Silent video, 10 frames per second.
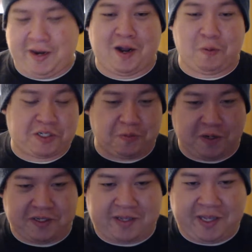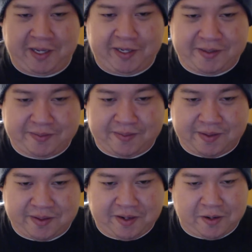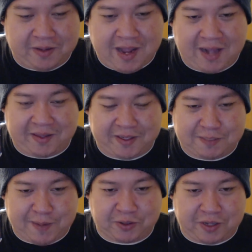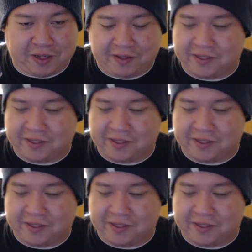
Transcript: Now, I wished it was not the special,